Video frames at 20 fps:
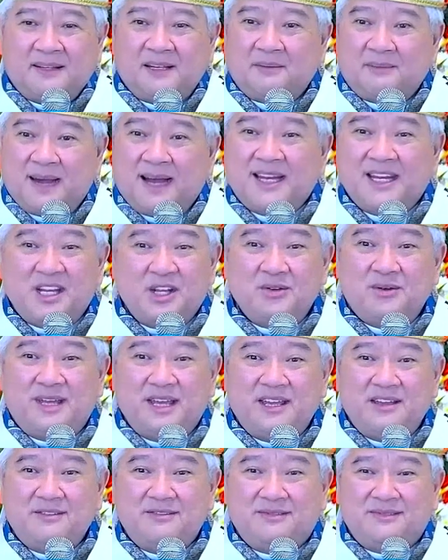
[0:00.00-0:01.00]
The money you
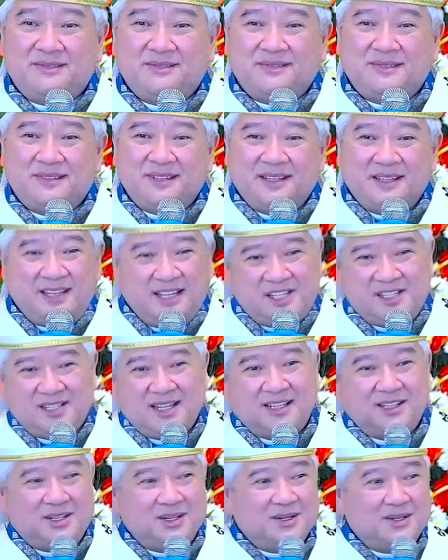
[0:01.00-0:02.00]
give is
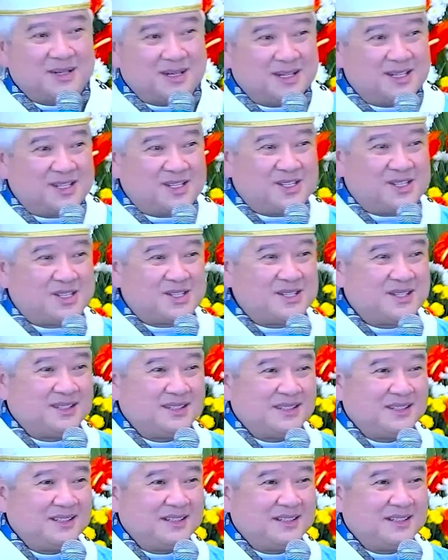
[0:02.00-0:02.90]
not yours.